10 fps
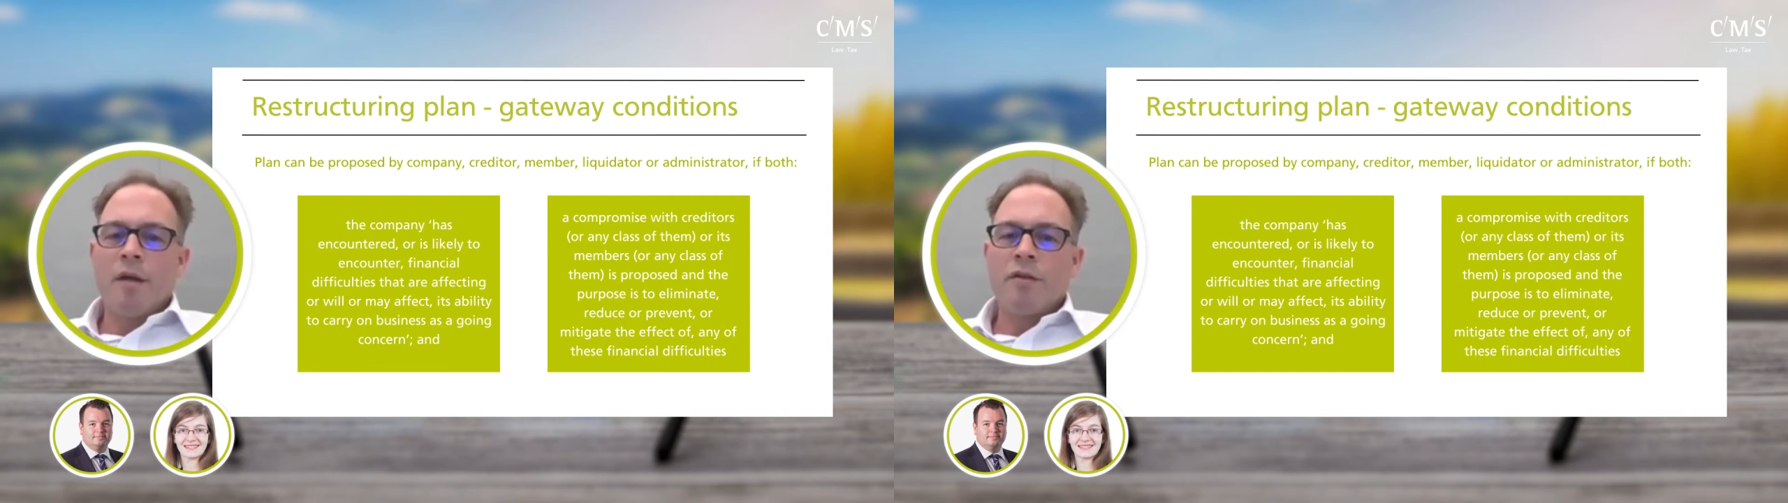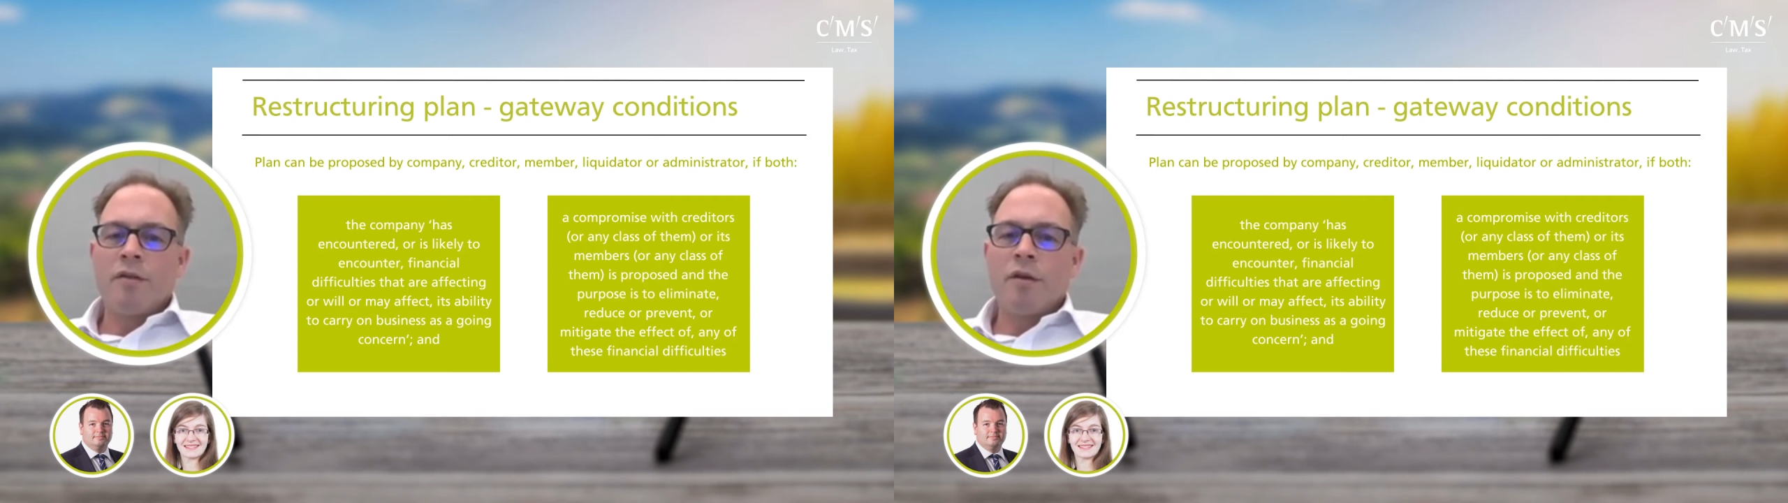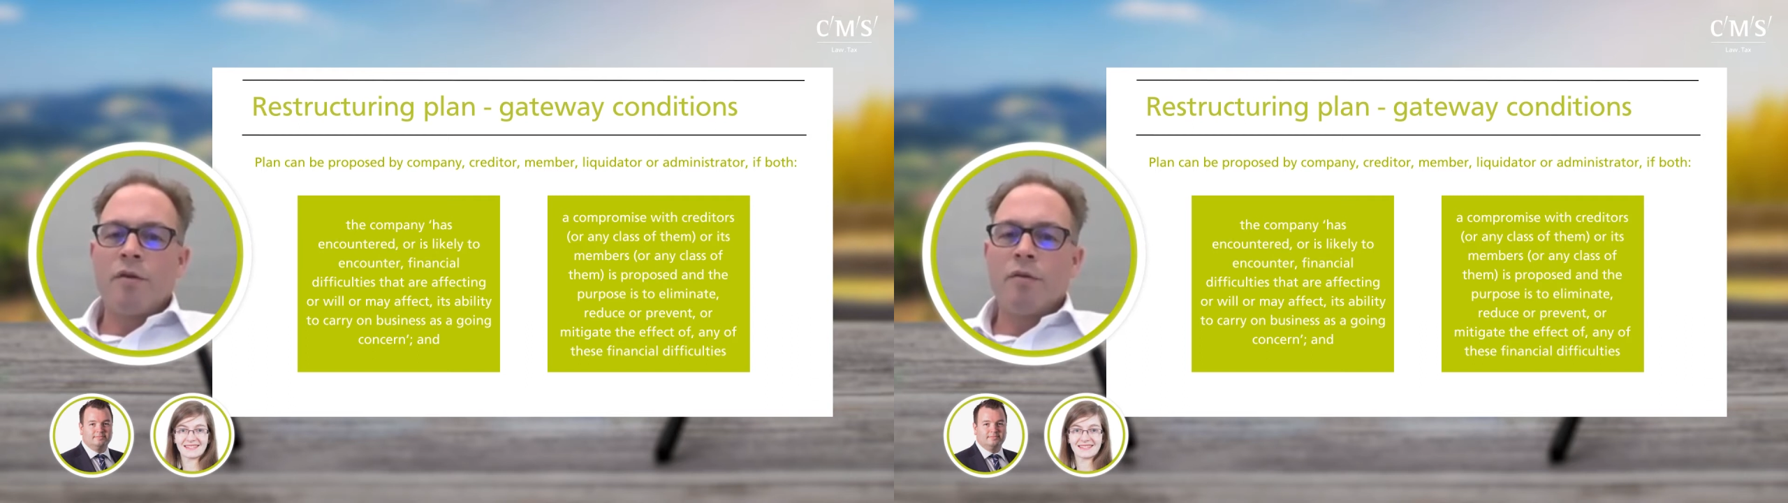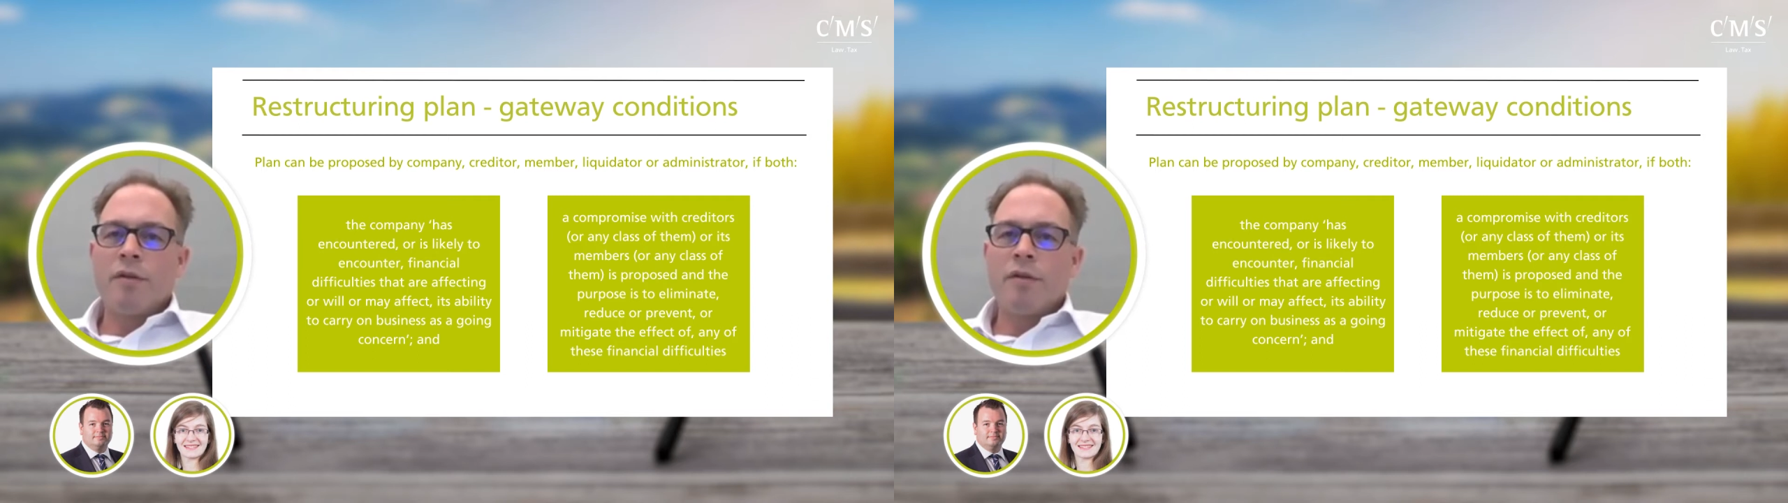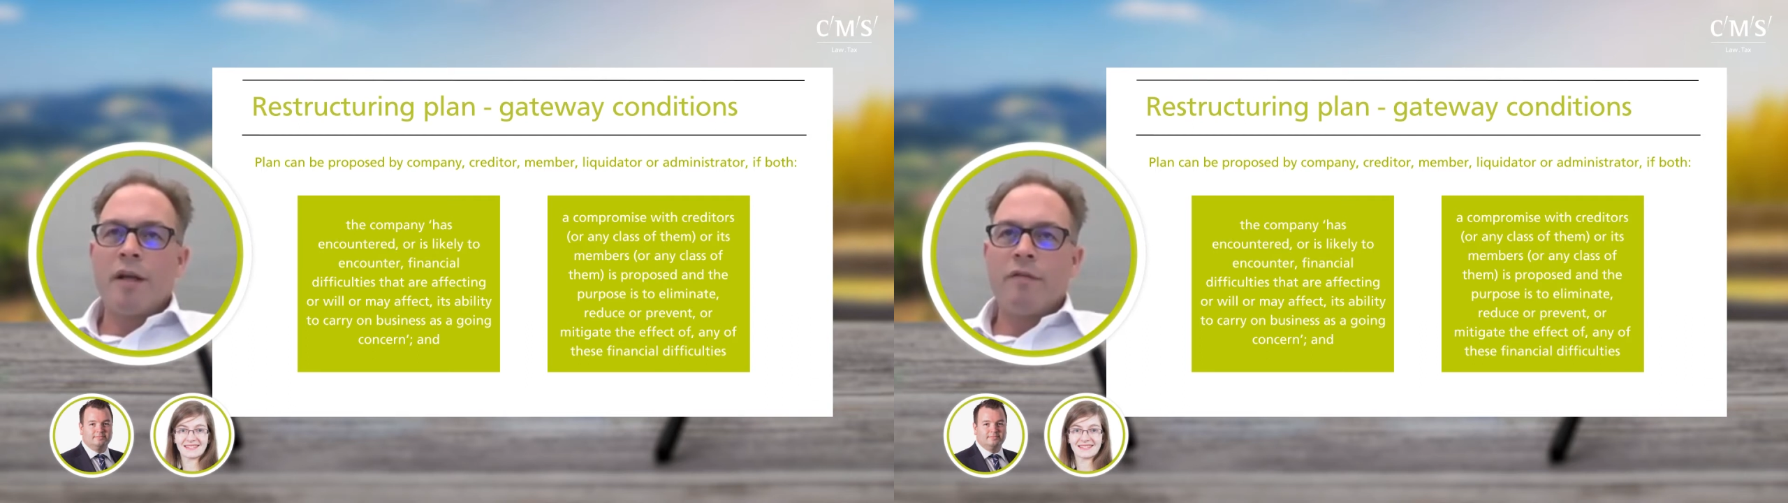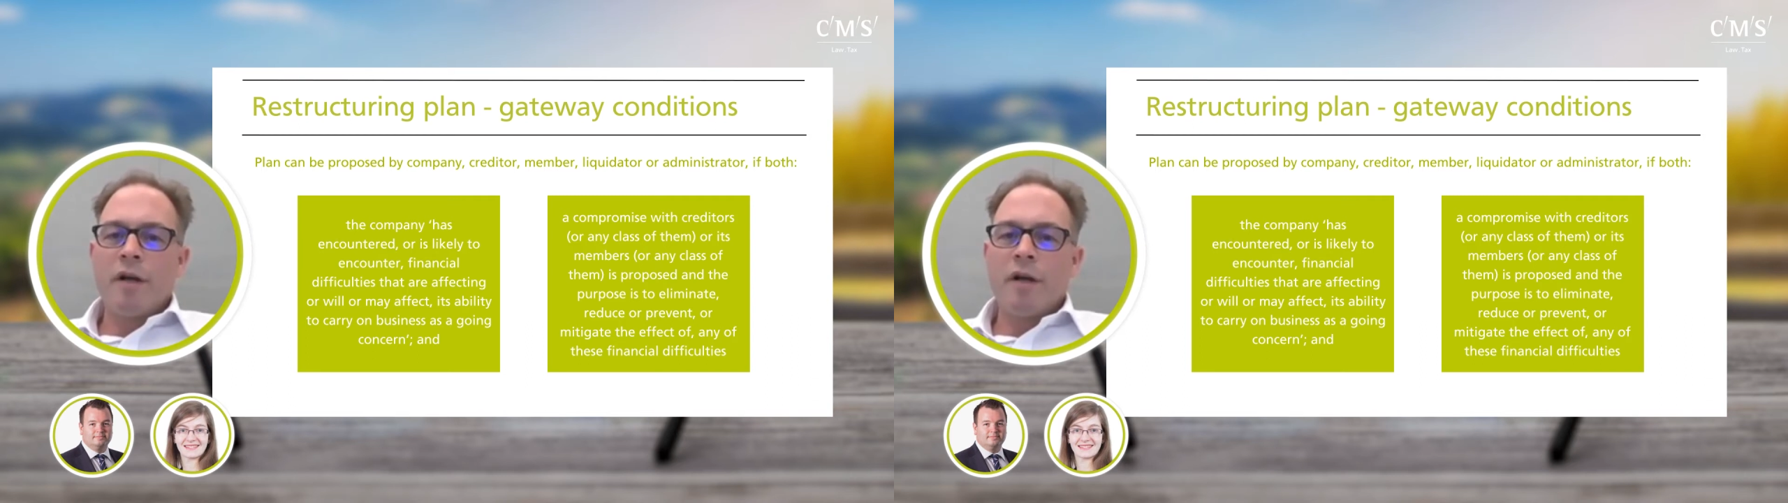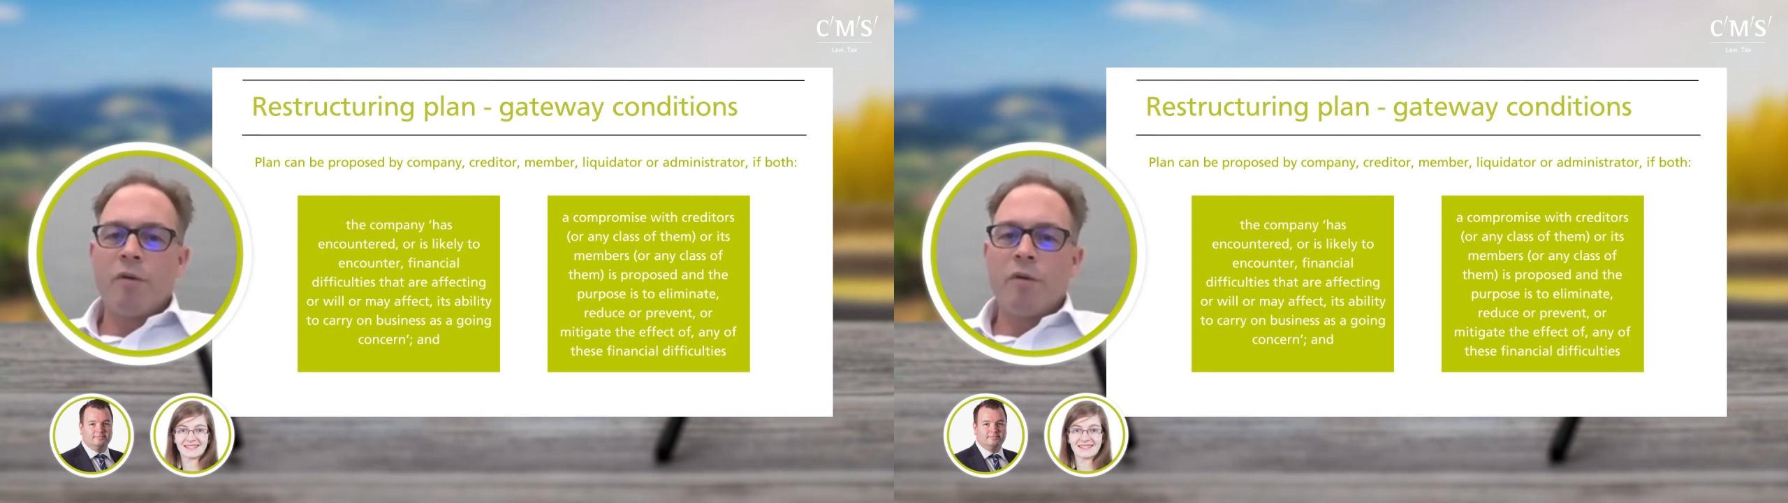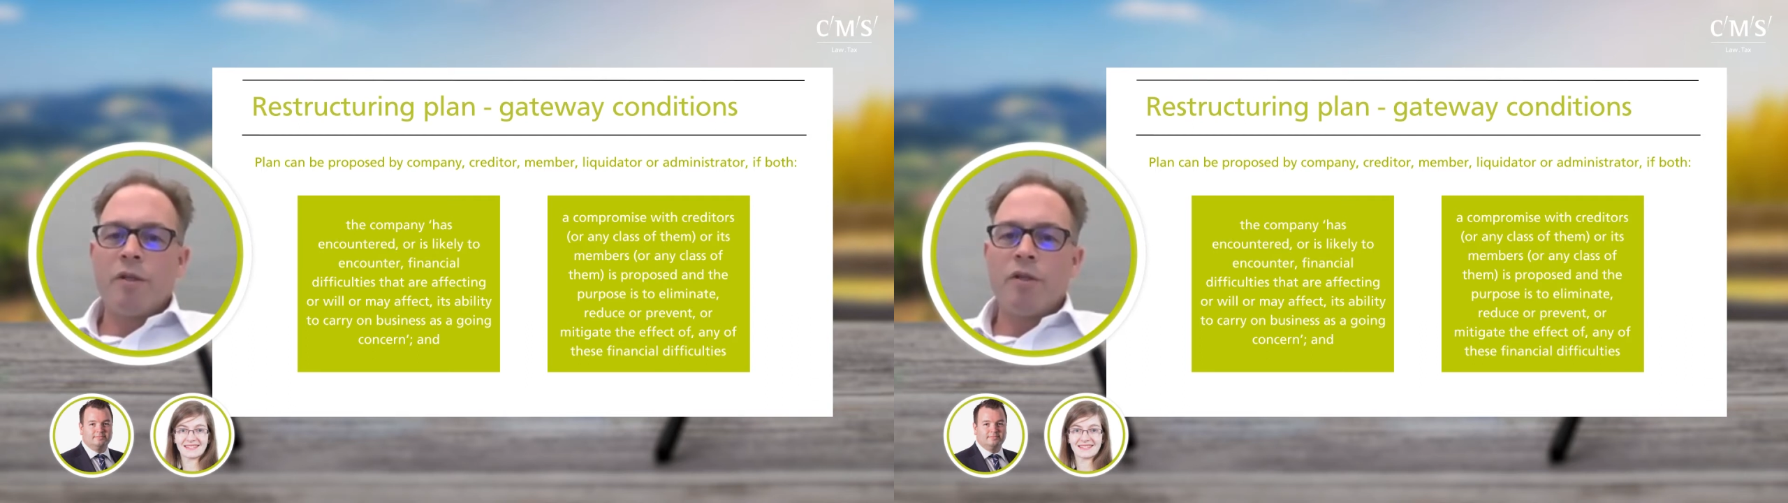a so-called debt for
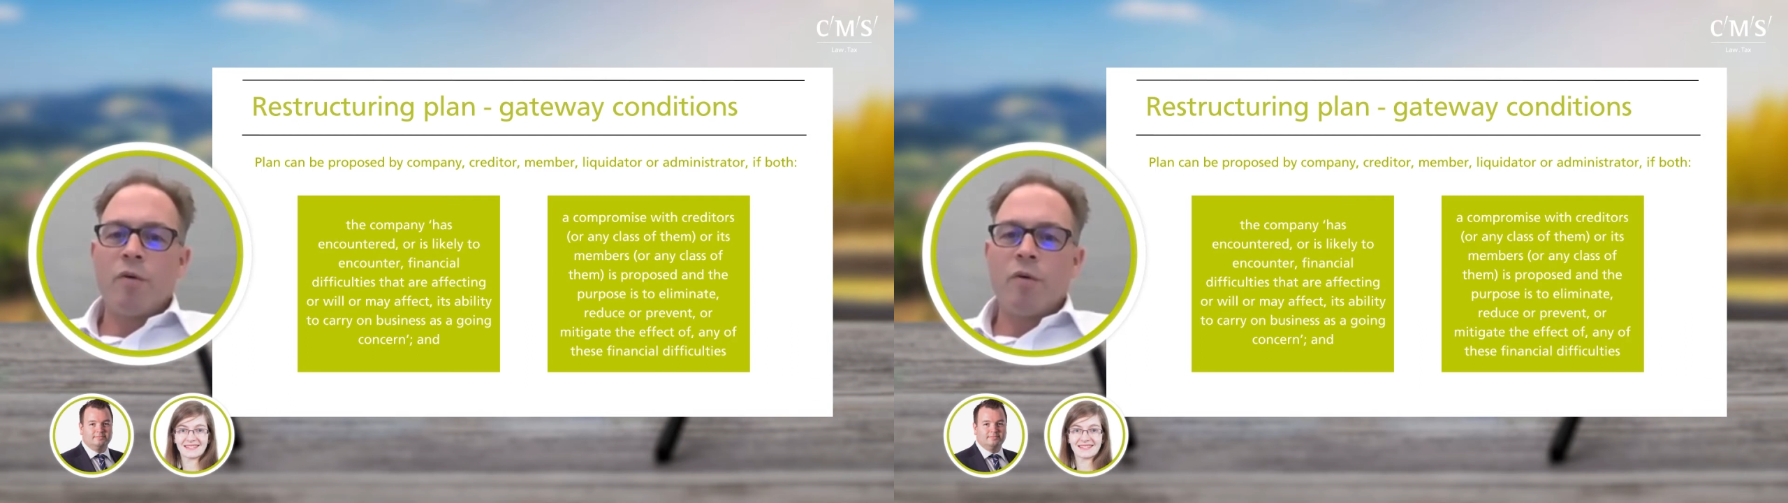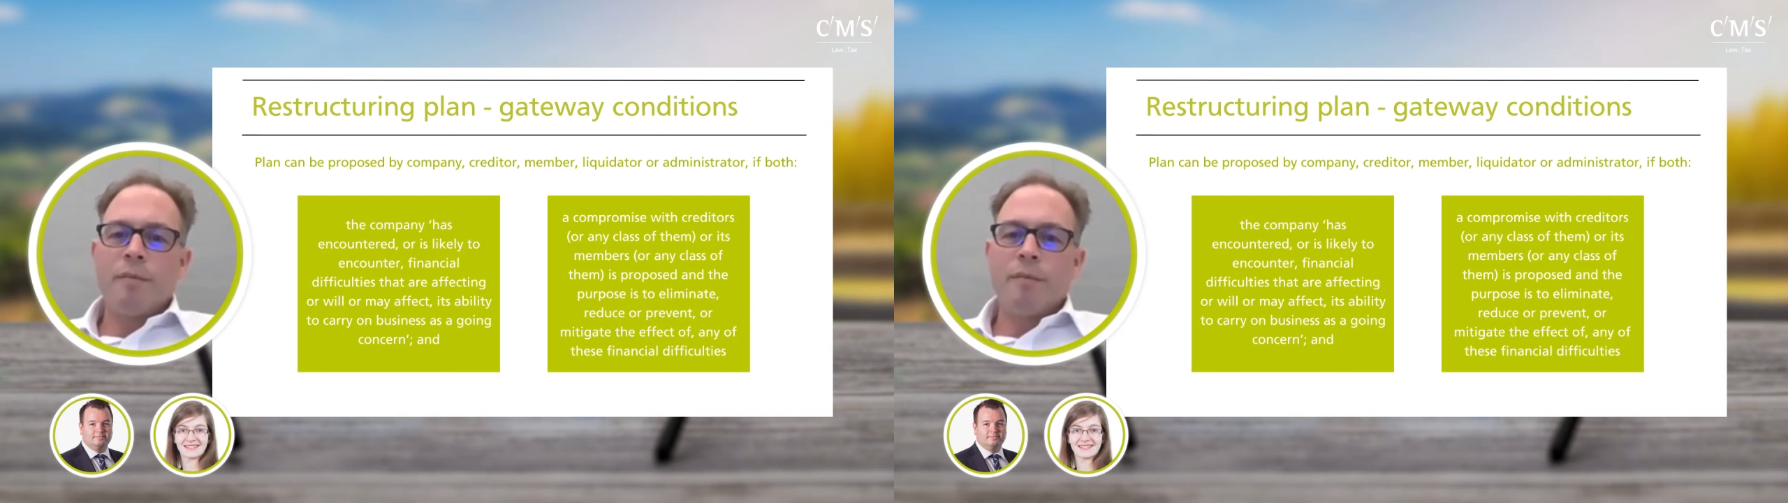equity swap.